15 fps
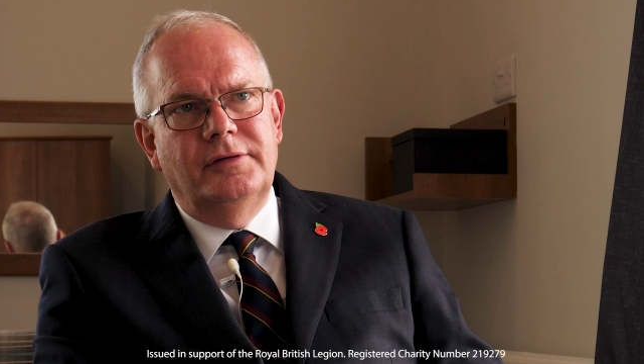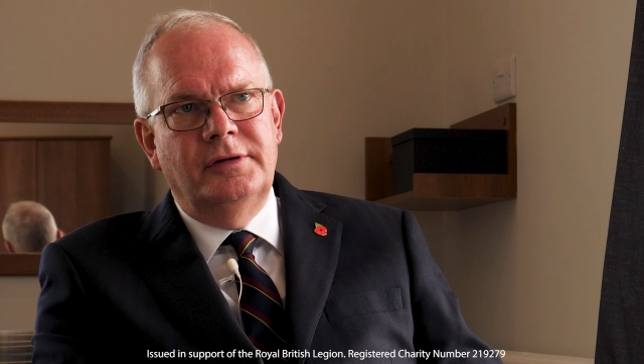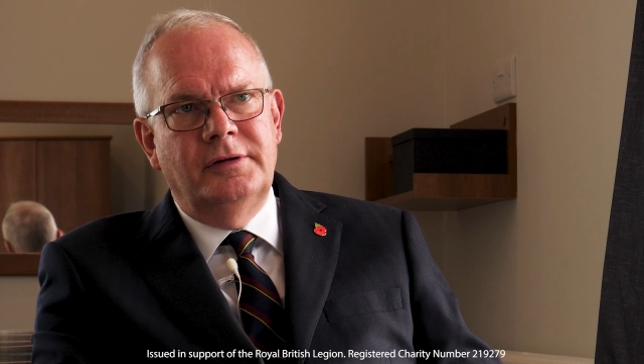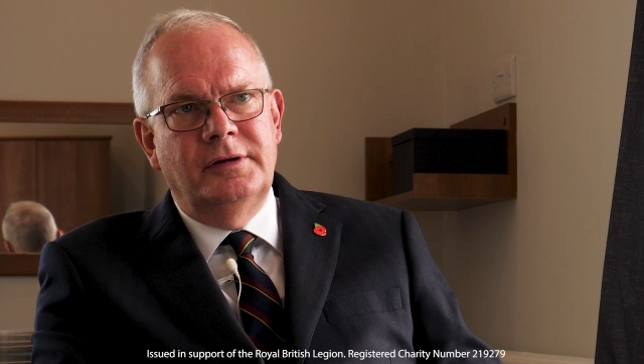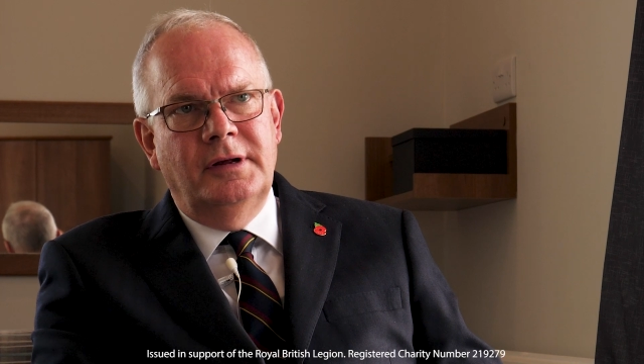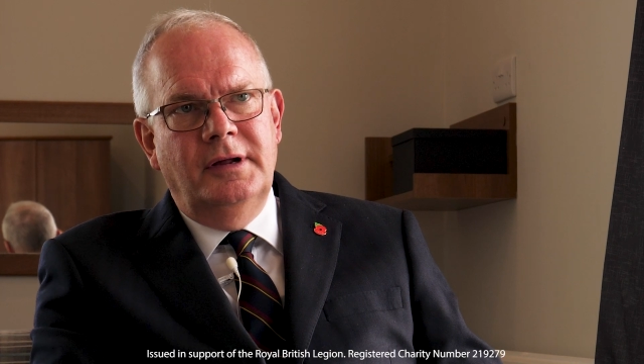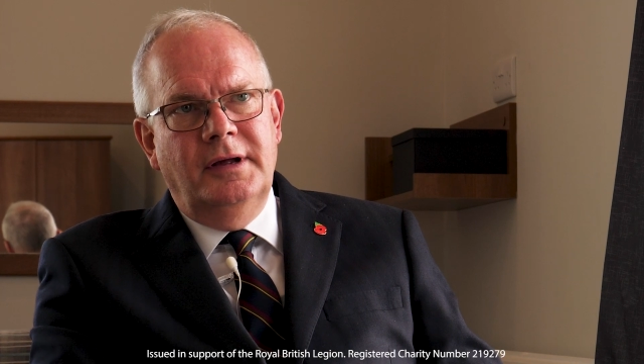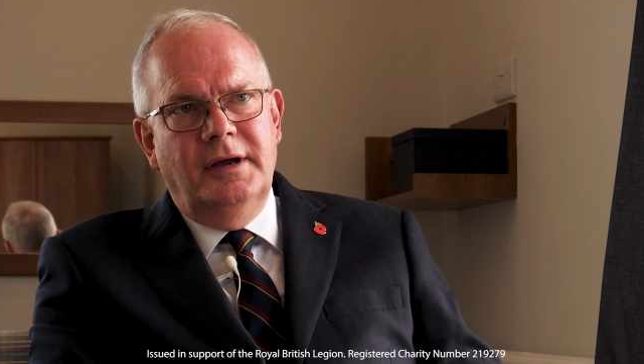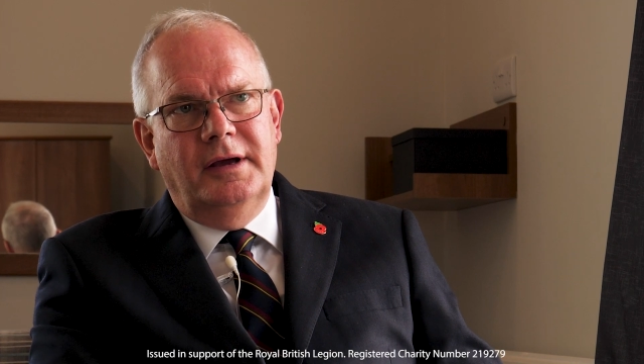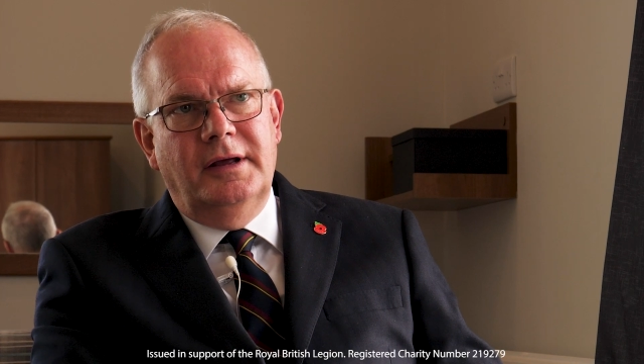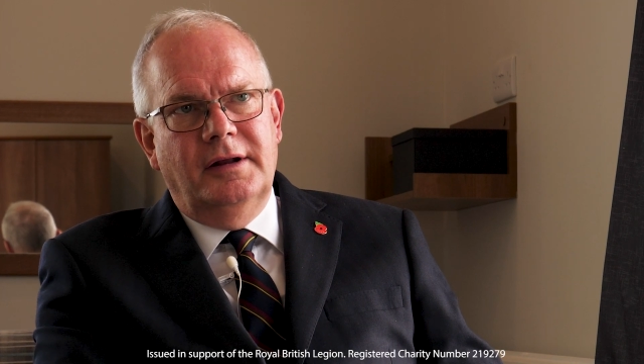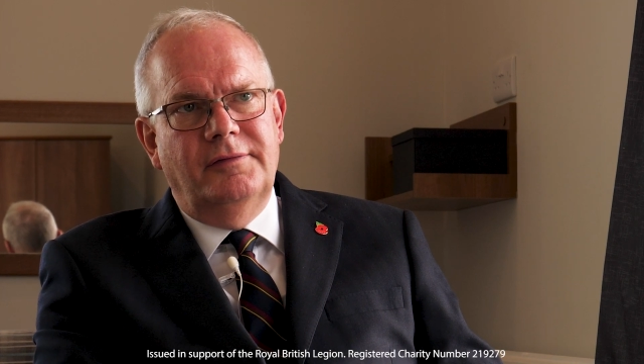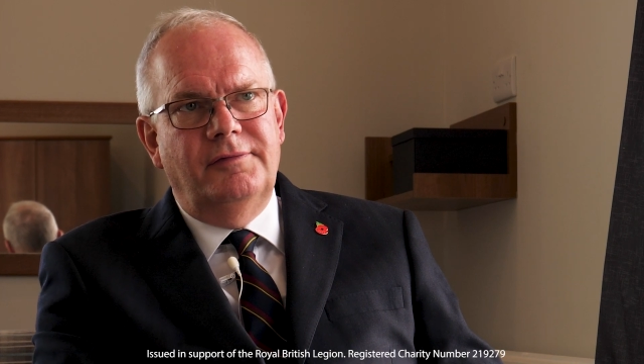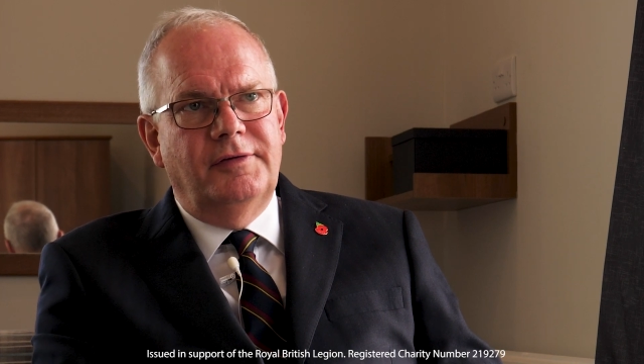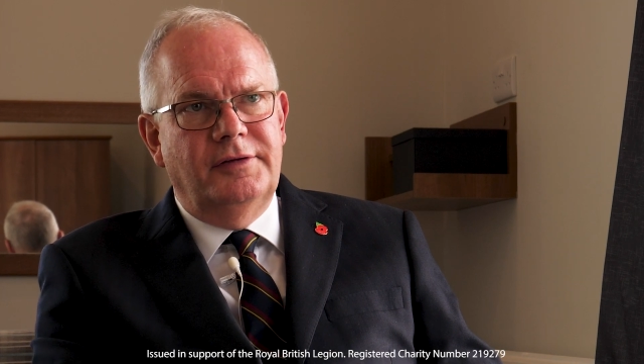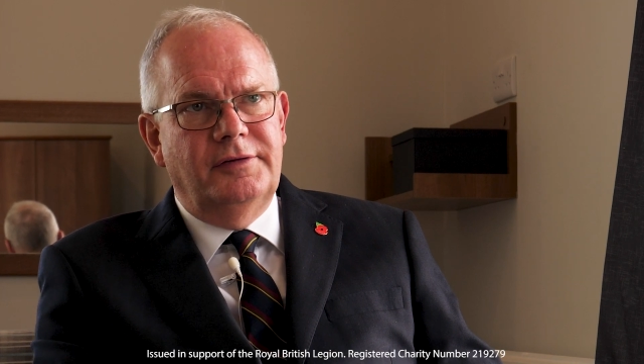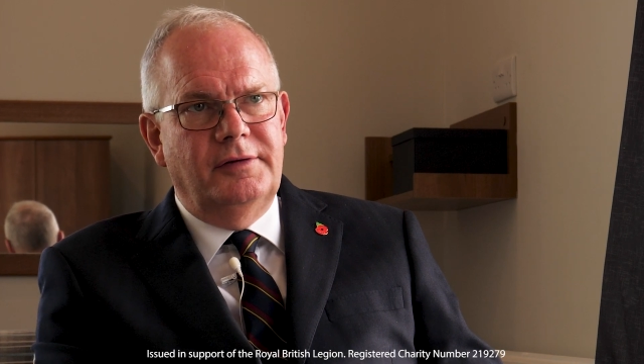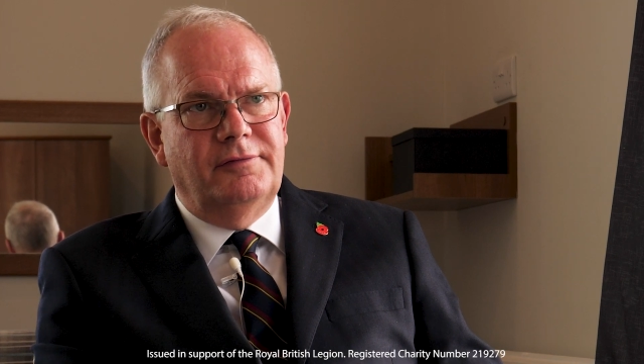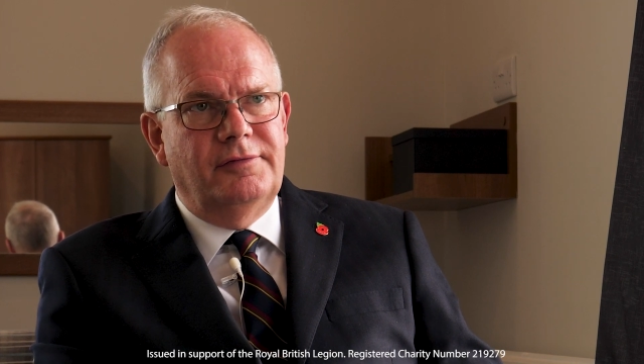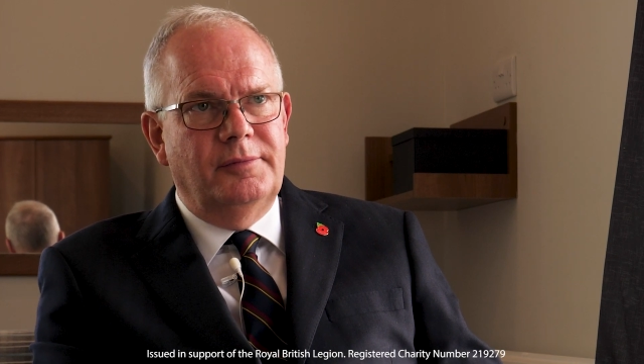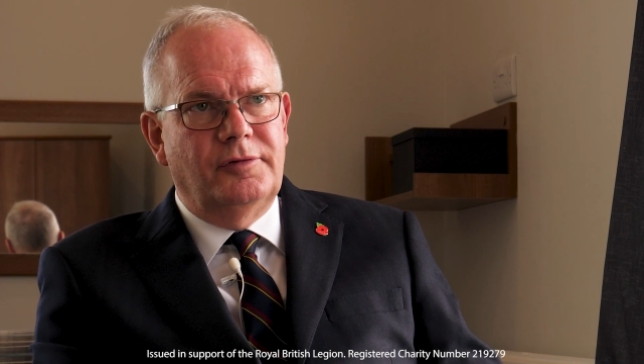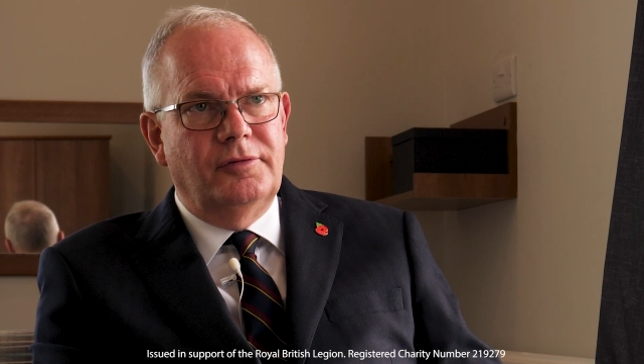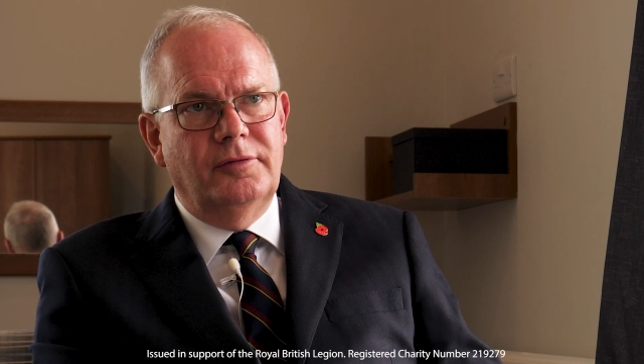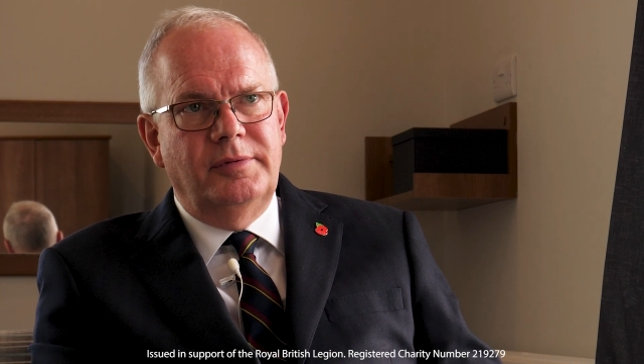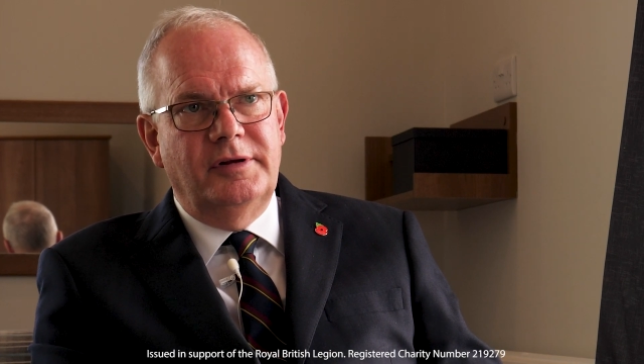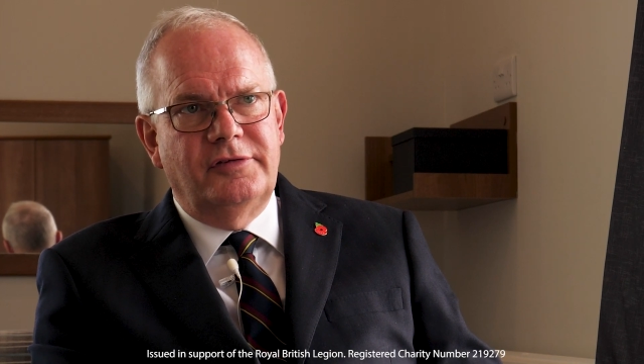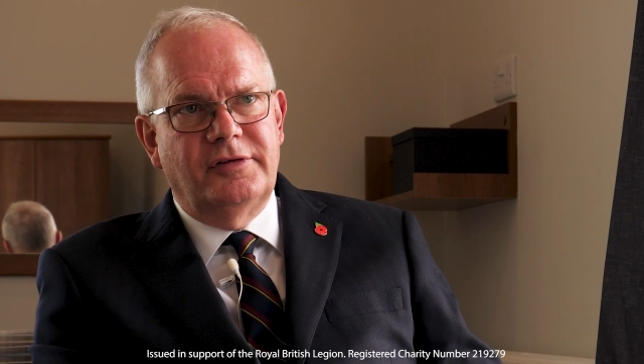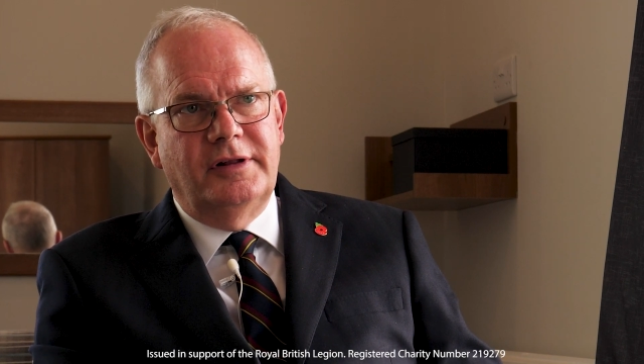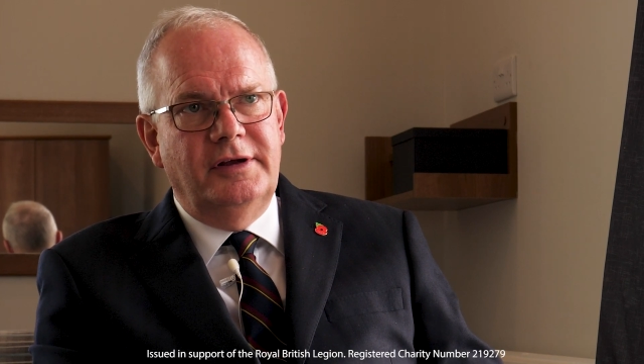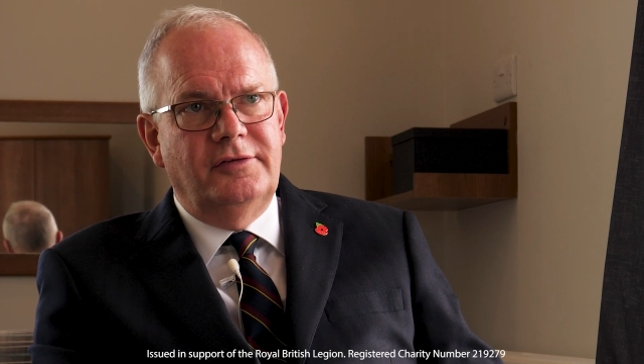And, you know, funding from the Royal
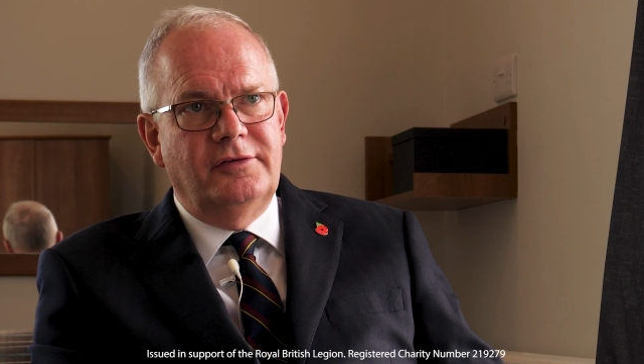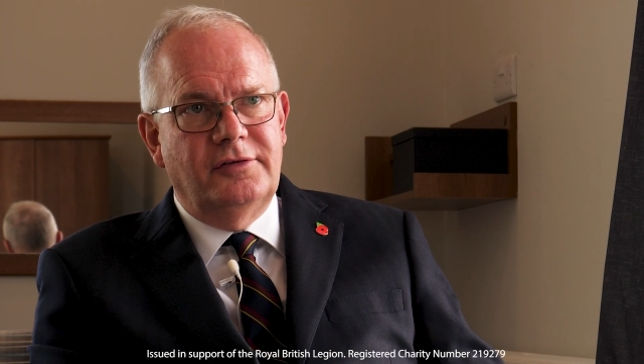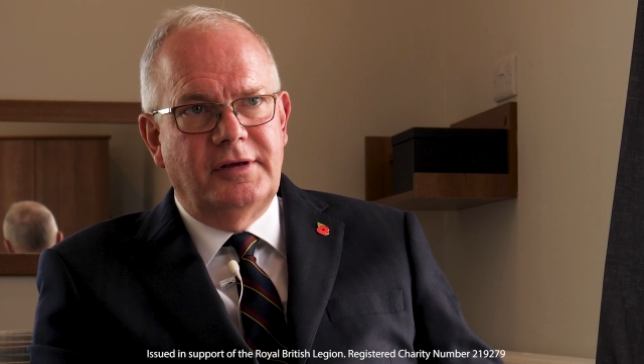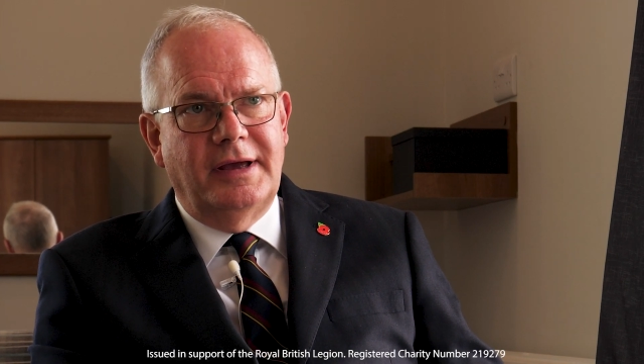British Legion